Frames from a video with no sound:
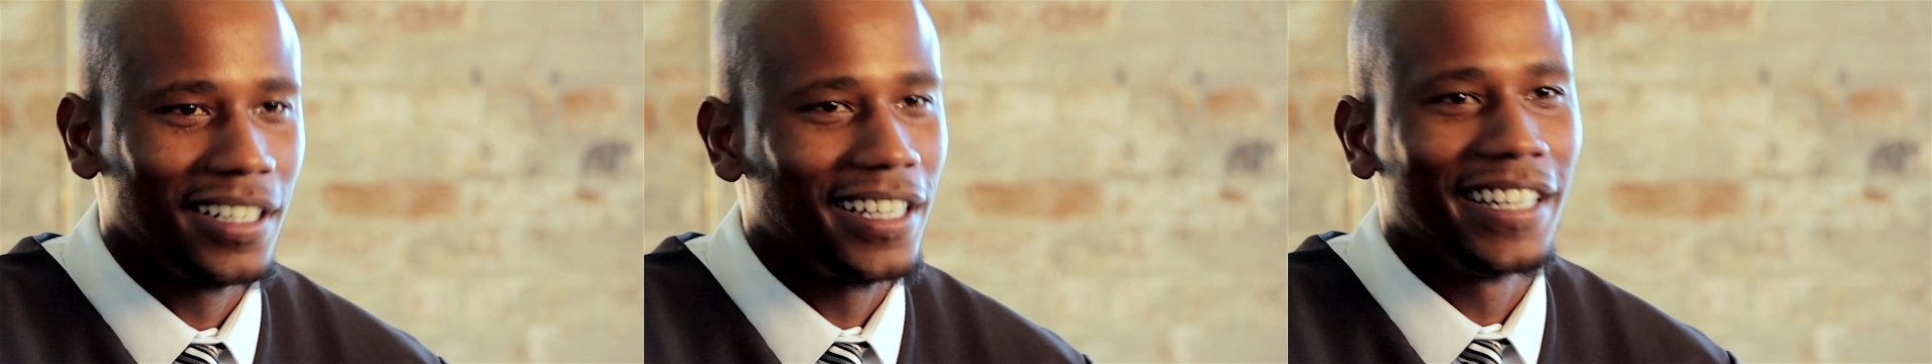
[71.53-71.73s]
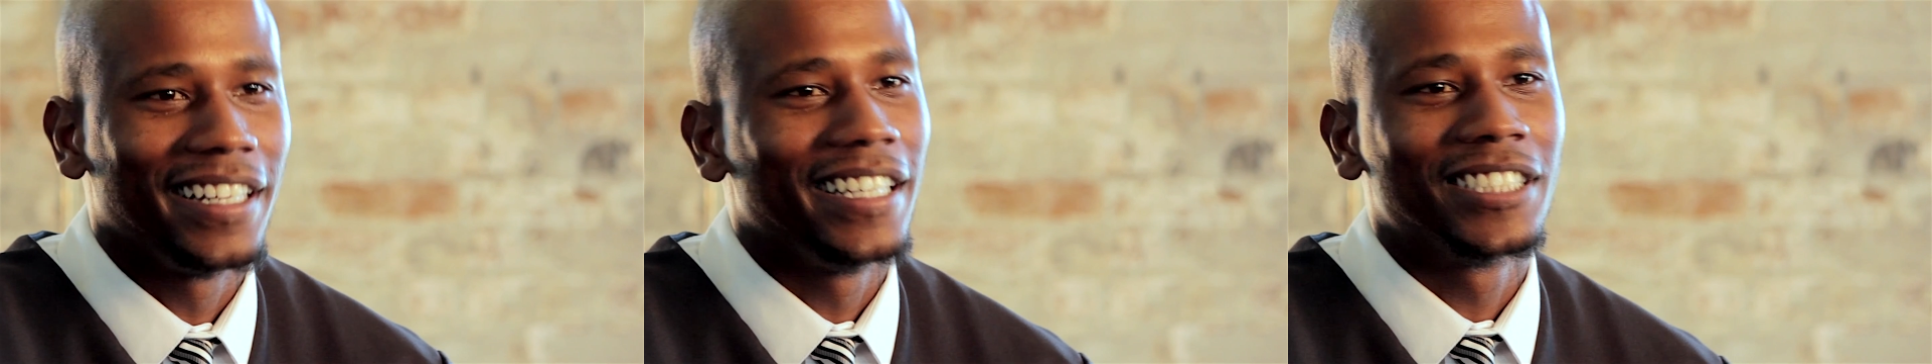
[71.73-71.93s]

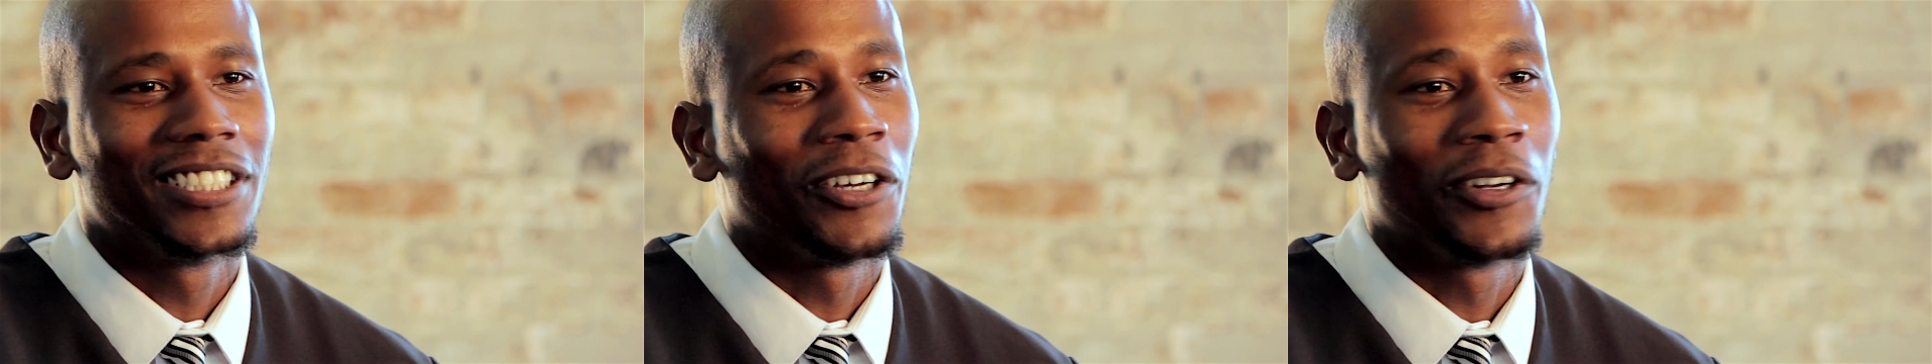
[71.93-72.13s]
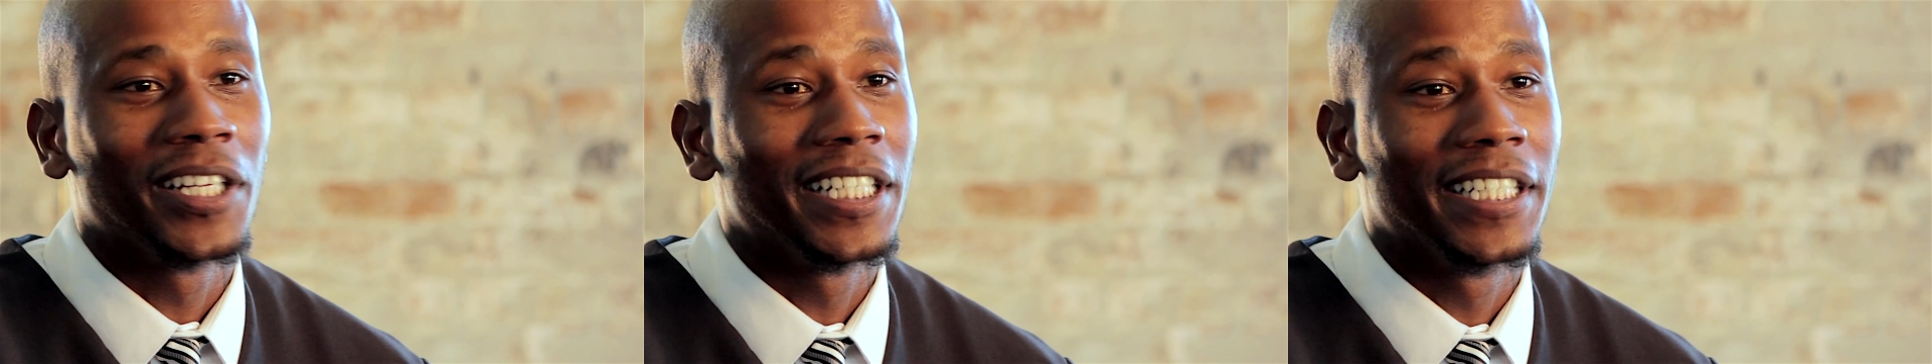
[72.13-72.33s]
it's
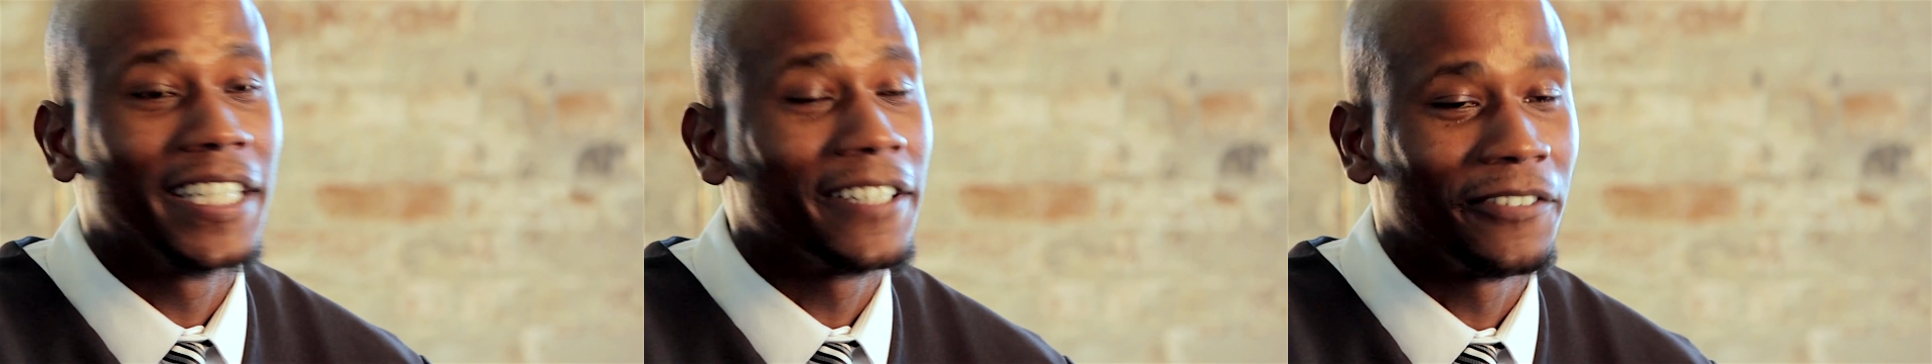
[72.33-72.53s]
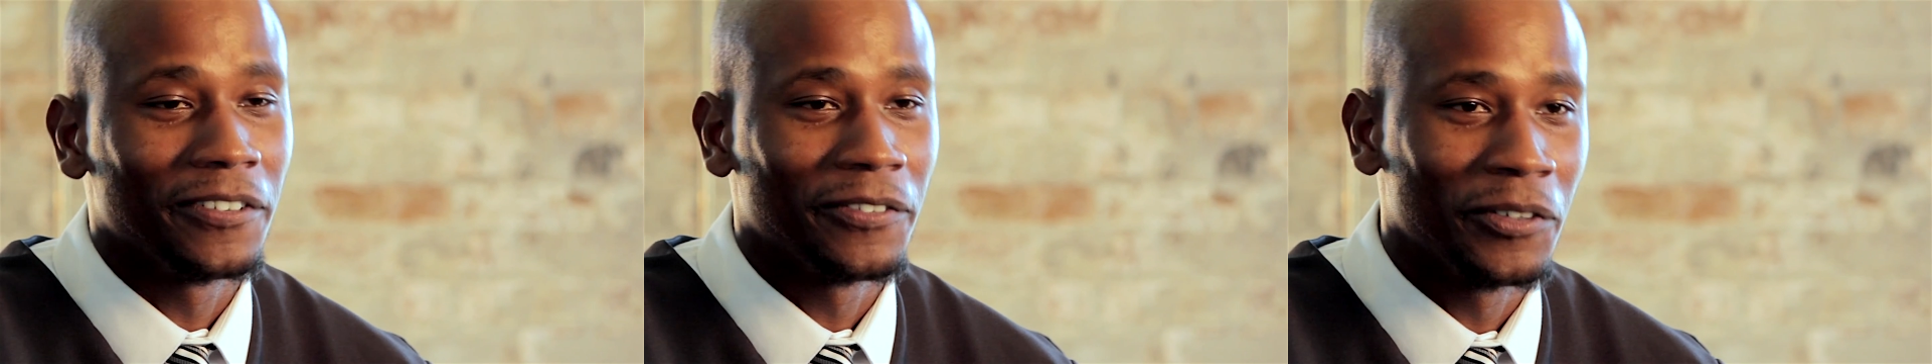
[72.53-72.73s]
totally
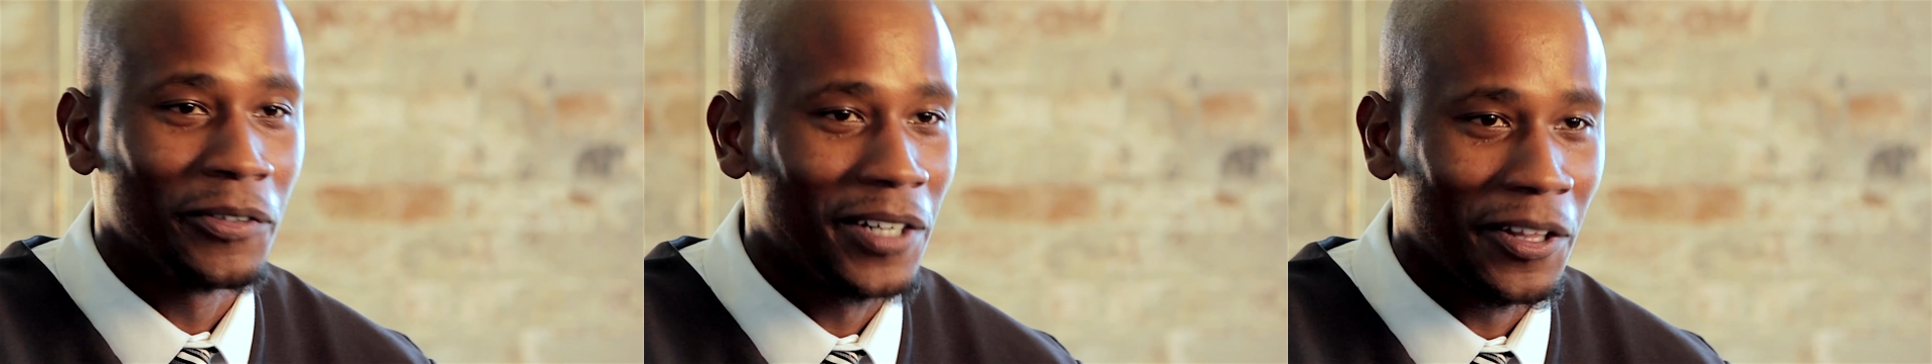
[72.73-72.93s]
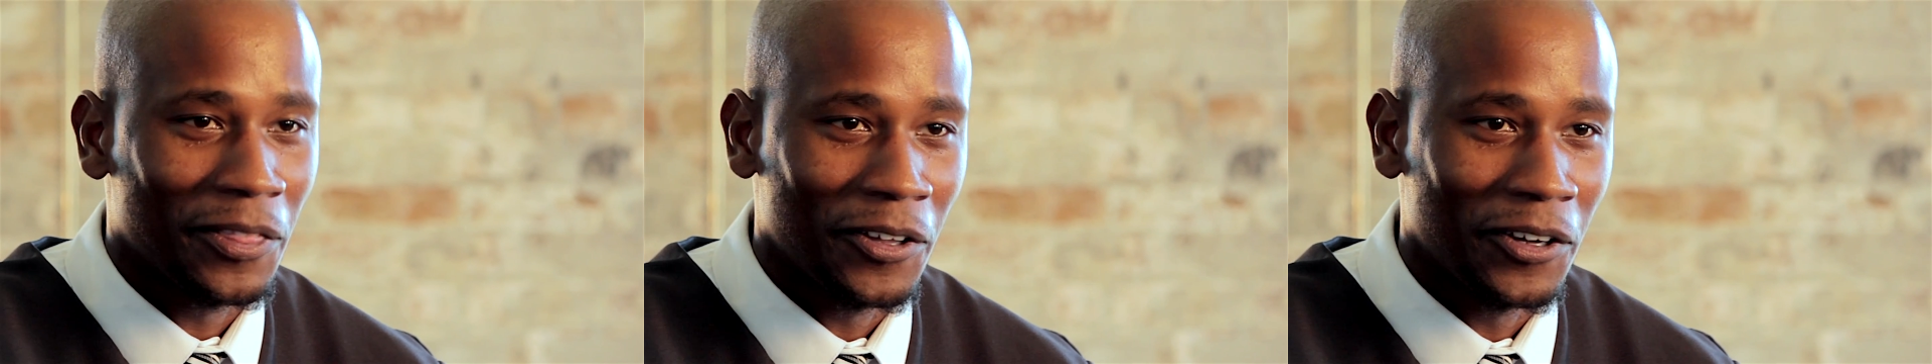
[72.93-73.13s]
different from
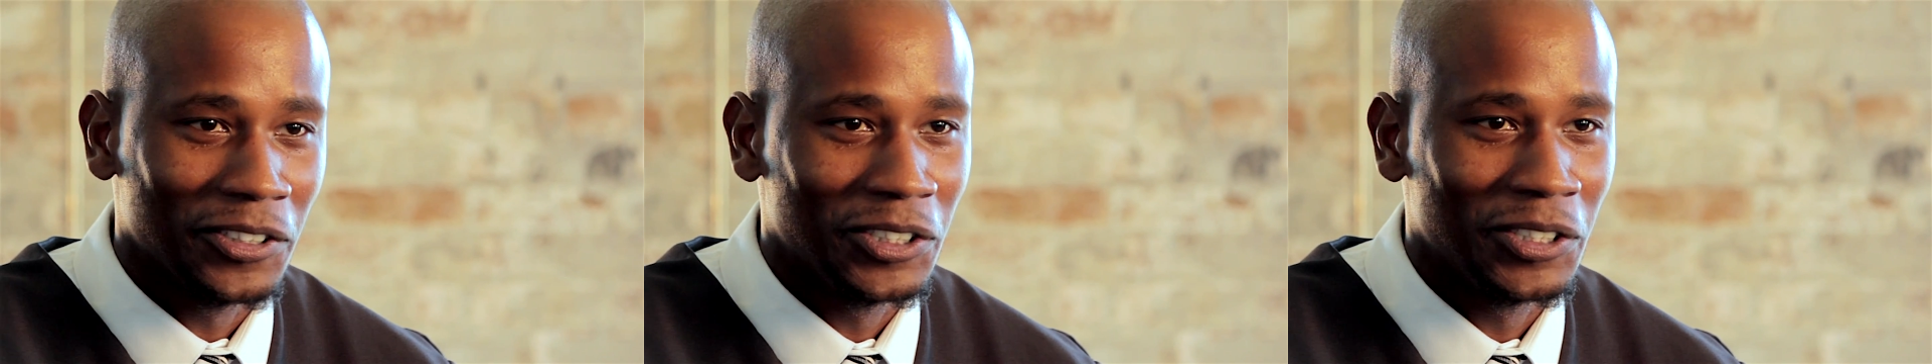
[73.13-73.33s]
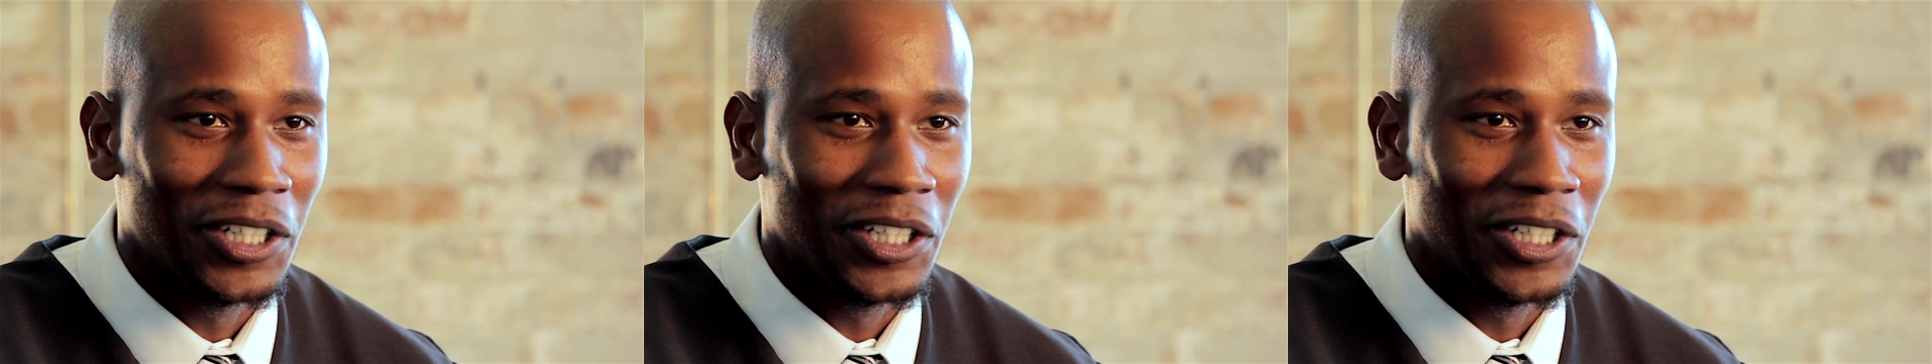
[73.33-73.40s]
what I thought.